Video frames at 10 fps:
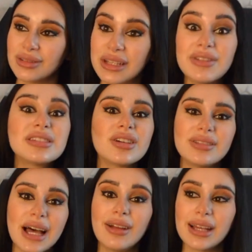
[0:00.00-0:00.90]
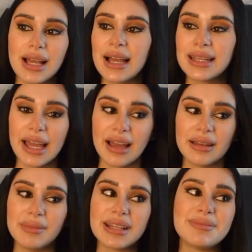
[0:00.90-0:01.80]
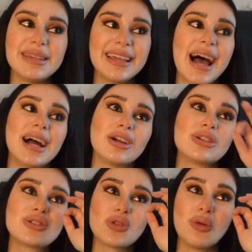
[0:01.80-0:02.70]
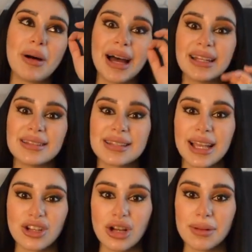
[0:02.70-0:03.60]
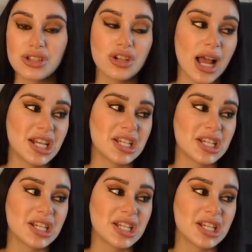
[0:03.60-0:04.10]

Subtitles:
Even till now, like, I can't. It makes me gag so bad in the second trimester.